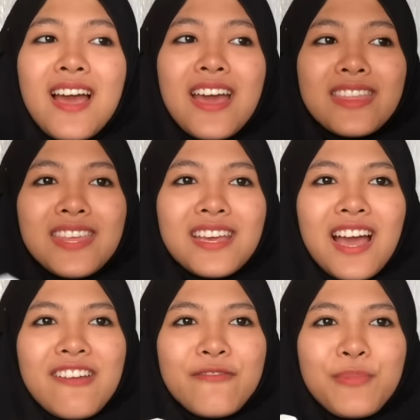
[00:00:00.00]
I think
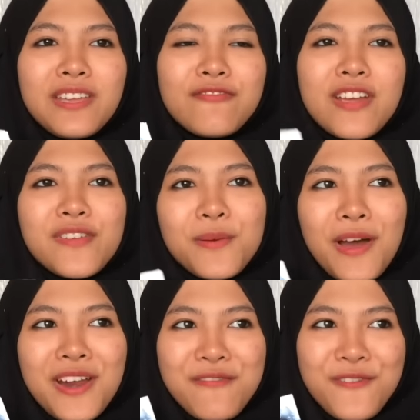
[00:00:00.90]
I've been raving
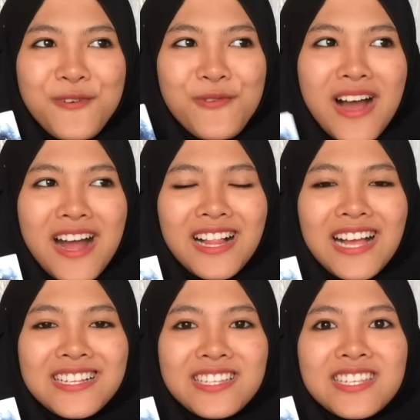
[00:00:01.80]
about it for a while.
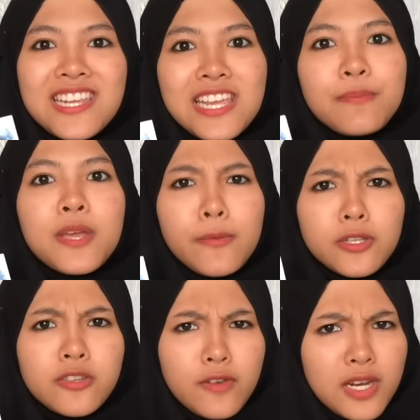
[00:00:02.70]
I just need
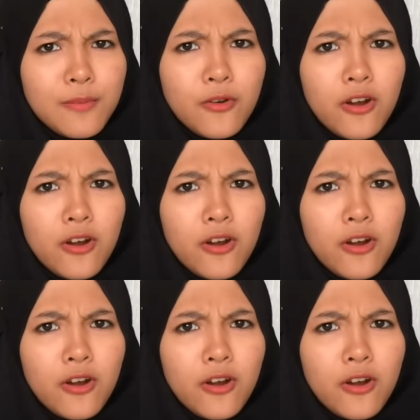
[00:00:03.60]
people to read it